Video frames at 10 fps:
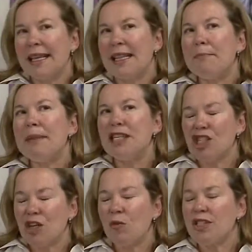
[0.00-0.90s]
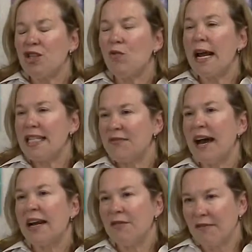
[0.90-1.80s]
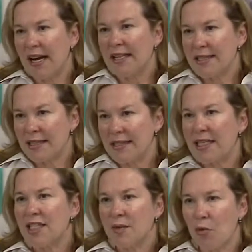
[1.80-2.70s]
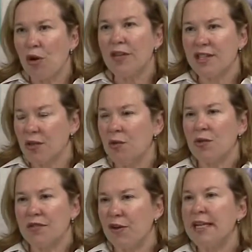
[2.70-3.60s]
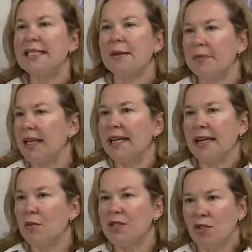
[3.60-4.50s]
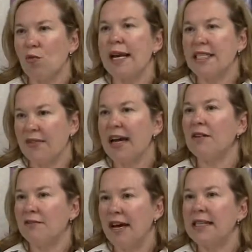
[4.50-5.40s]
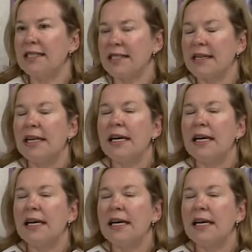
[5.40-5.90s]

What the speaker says: The mission was to raise vital funds to support the schools, very simply. It was to raise vital funds.